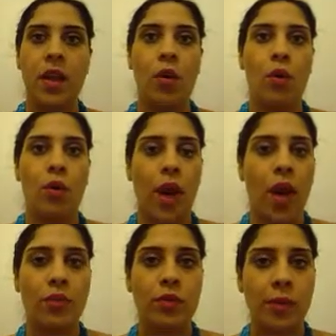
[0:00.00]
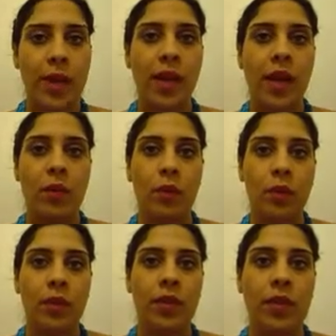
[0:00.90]
or how to make our
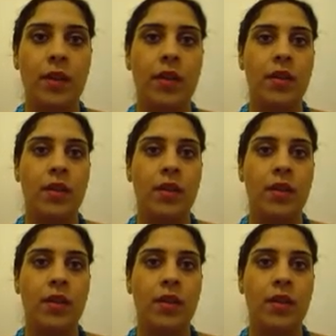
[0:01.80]
body